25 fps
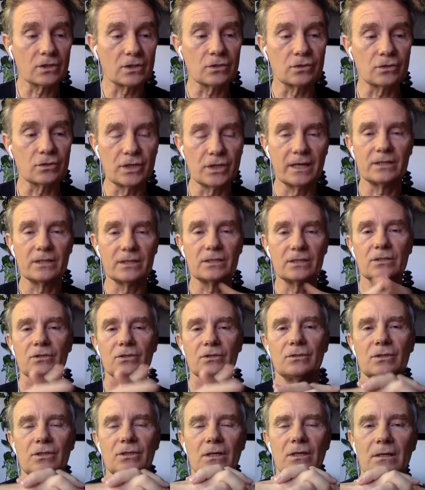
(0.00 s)
So, Janice, could
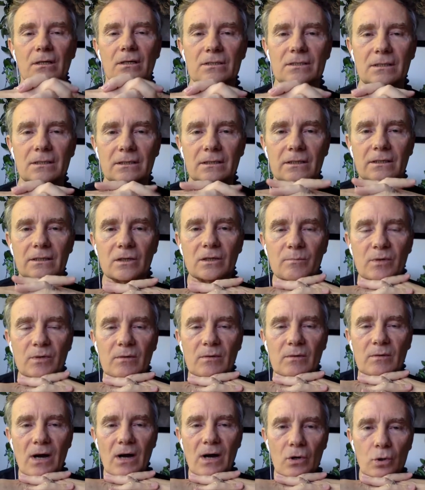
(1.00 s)
you tell us a little bit
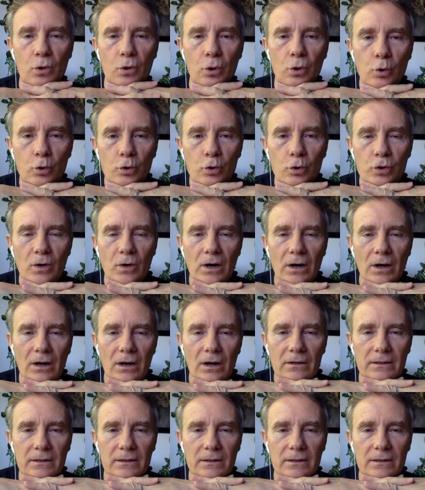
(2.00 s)
about who you are?